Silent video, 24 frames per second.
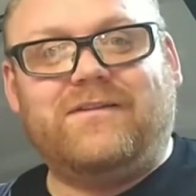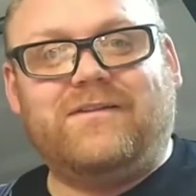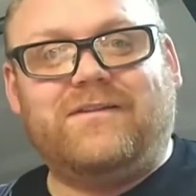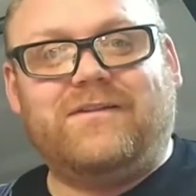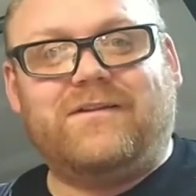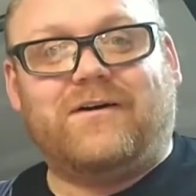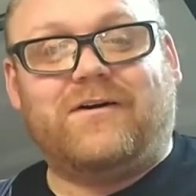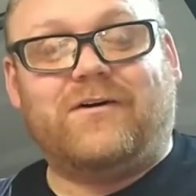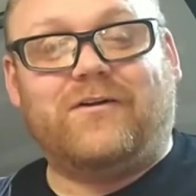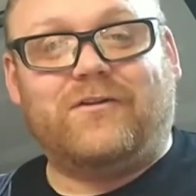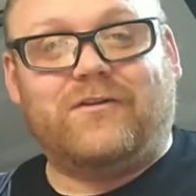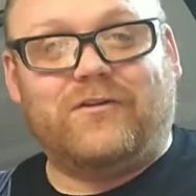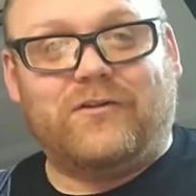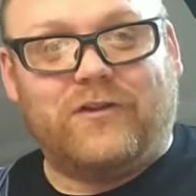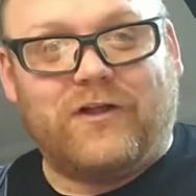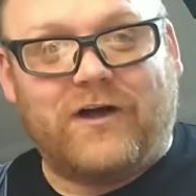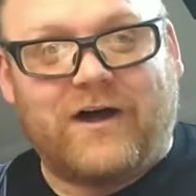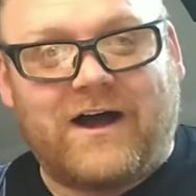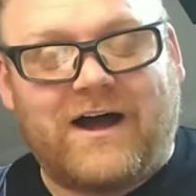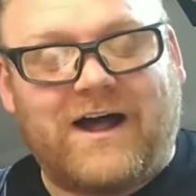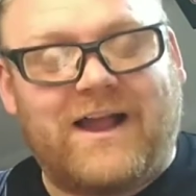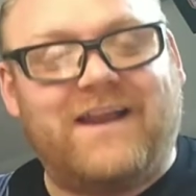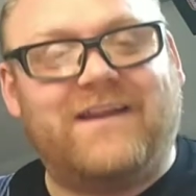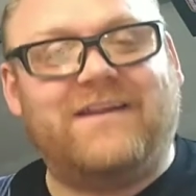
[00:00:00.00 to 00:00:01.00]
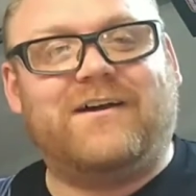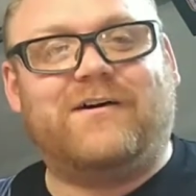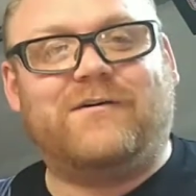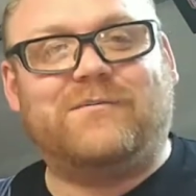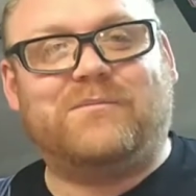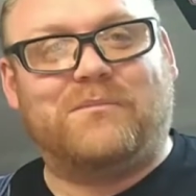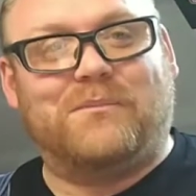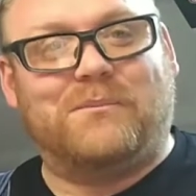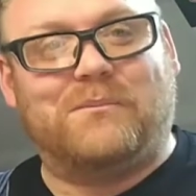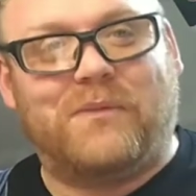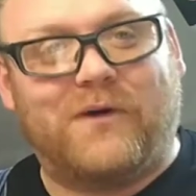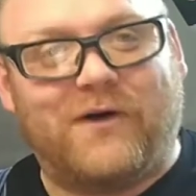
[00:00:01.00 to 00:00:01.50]
a lot of
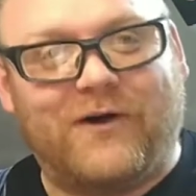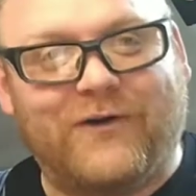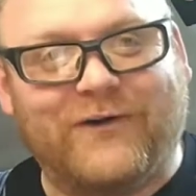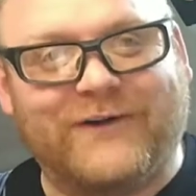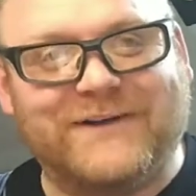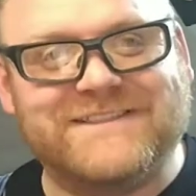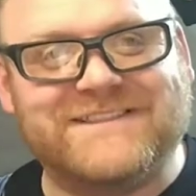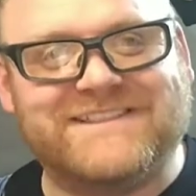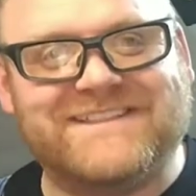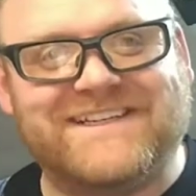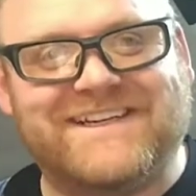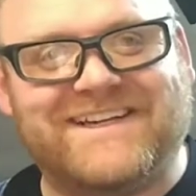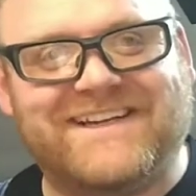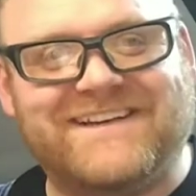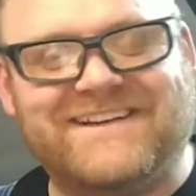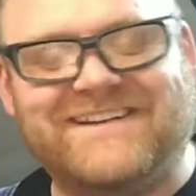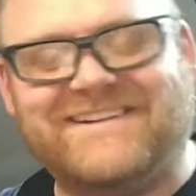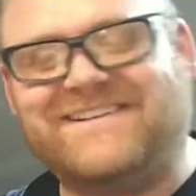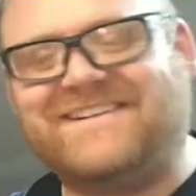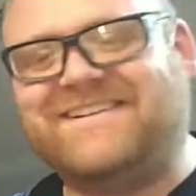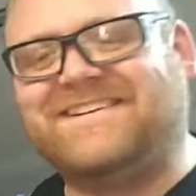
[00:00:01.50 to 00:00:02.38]
parts in.